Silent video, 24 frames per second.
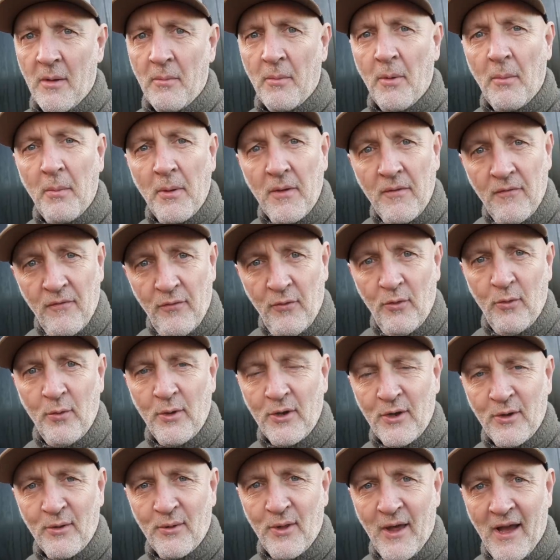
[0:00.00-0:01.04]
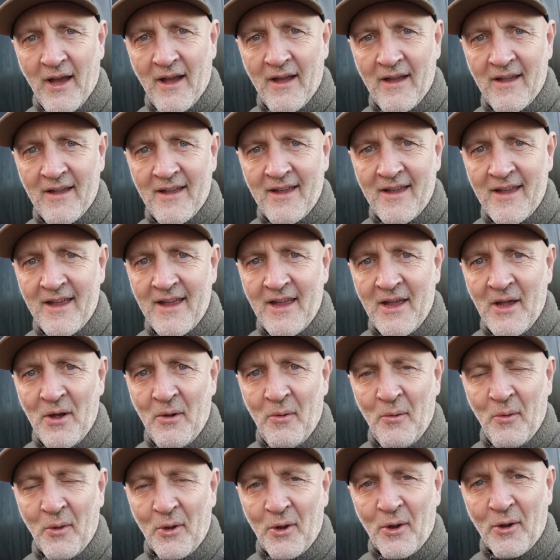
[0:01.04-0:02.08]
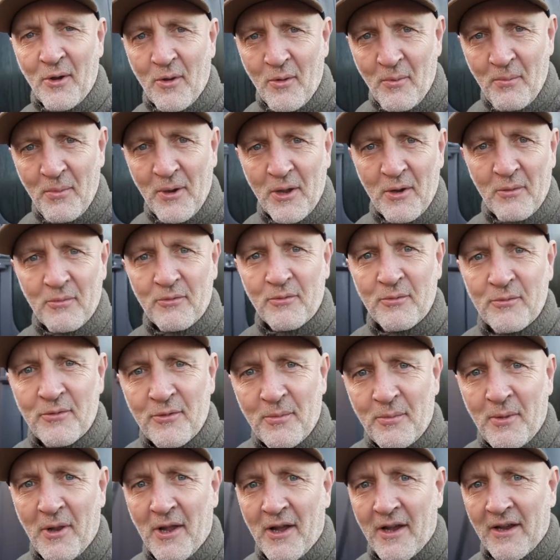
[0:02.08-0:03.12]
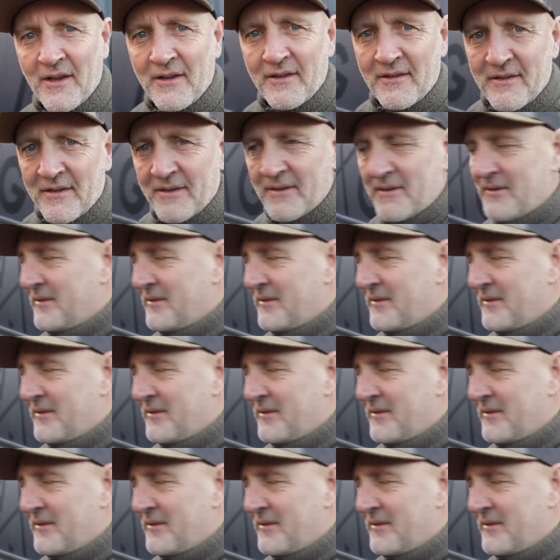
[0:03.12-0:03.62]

But before we do that, we've got to go and pick up some supplies.